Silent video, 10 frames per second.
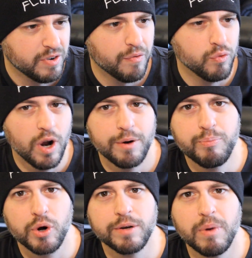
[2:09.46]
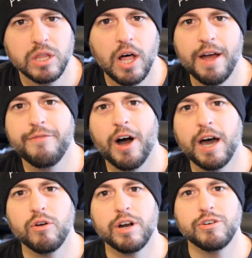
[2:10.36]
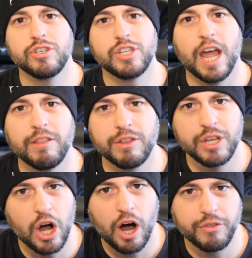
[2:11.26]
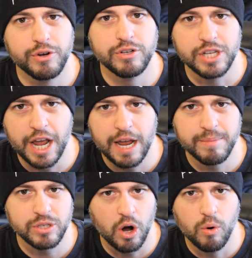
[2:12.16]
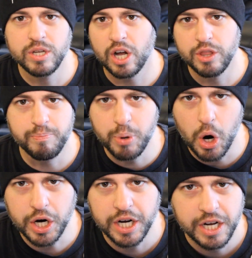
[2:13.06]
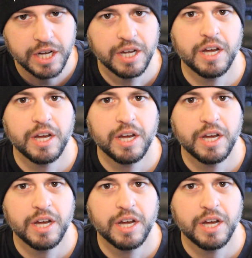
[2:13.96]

I've never read a book in my life. I don't understand that the author's name is always on the book.